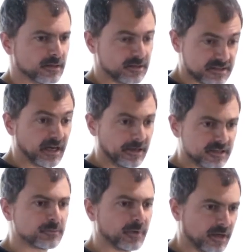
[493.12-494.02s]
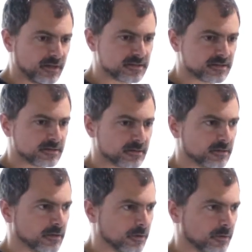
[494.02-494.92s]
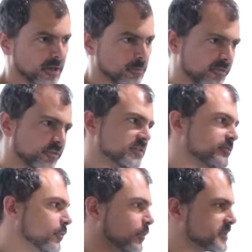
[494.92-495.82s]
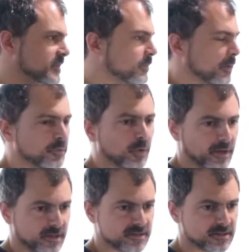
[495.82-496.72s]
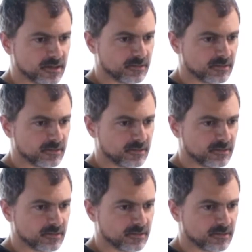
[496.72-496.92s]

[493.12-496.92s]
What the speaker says: design space, you know, and with these rules, it populates